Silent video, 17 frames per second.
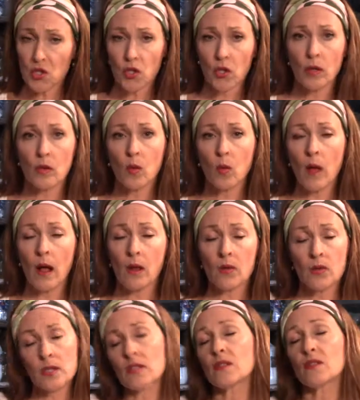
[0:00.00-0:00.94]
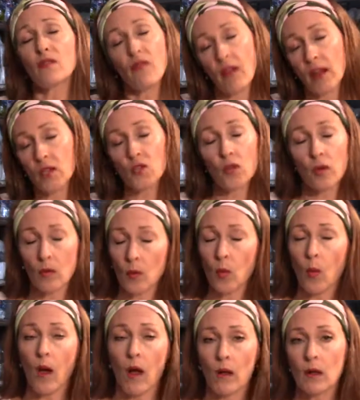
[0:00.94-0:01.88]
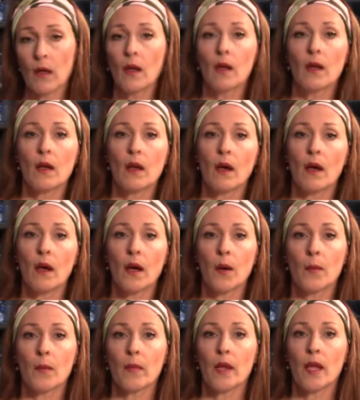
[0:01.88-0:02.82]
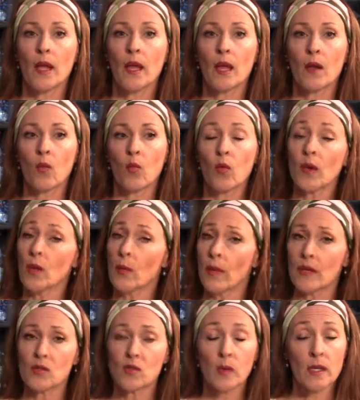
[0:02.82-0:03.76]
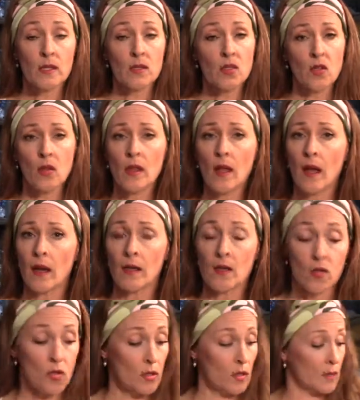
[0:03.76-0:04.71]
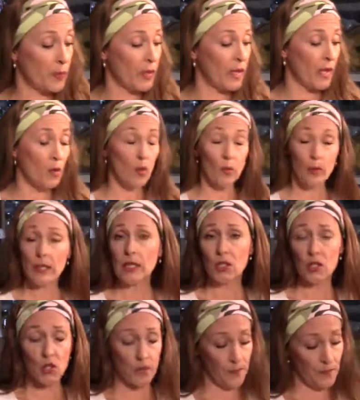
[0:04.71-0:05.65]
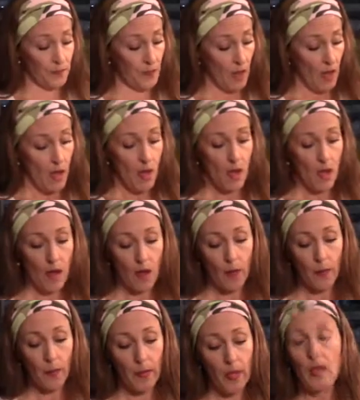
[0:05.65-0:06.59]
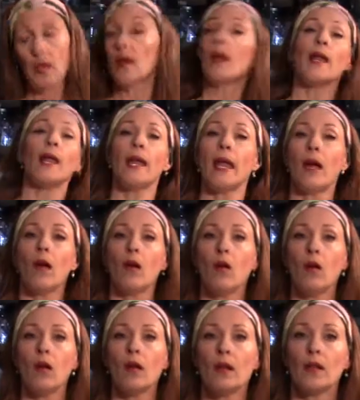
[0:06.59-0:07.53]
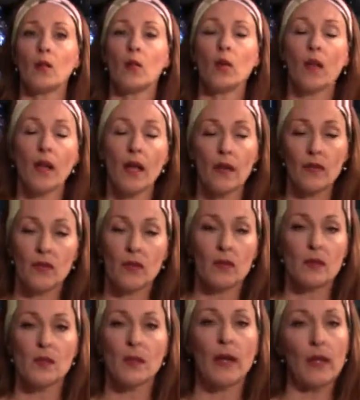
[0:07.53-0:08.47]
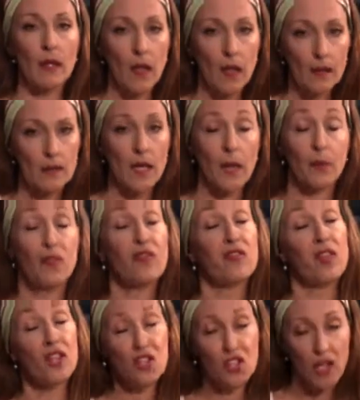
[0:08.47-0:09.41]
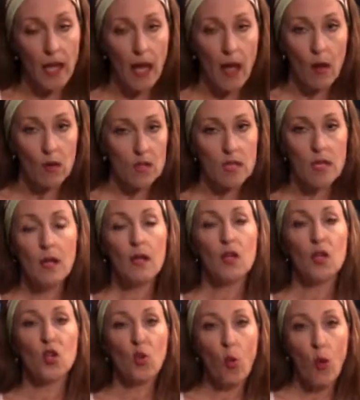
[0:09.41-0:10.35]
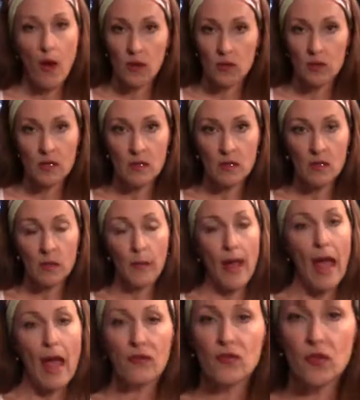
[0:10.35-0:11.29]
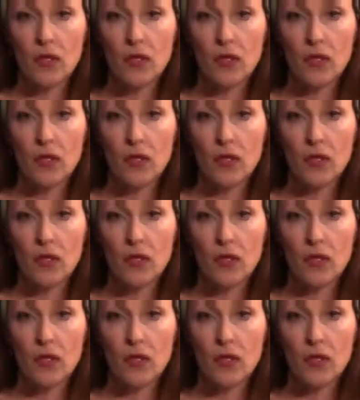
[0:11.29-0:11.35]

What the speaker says: your own well or disinfect your own well. And one of the best ways to do that is just plain old bleach. And now you will have to spend a lot of time flushing out your water system after